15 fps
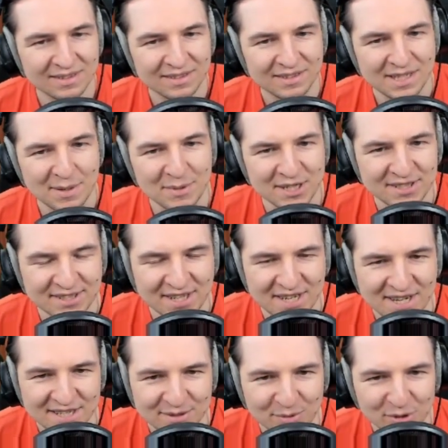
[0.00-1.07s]
Give me the
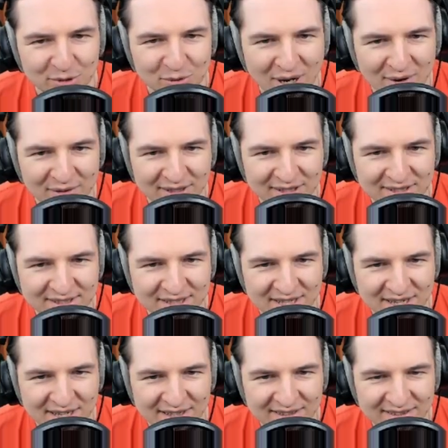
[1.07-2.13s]
C's. What do you have under
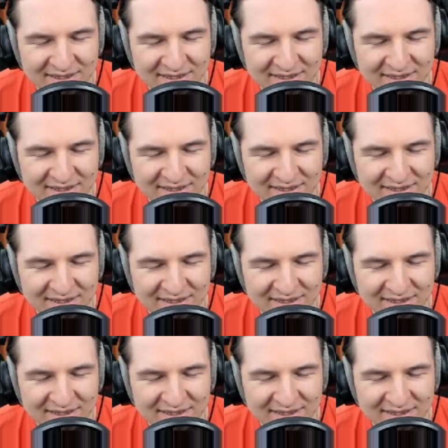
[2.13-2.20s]
C?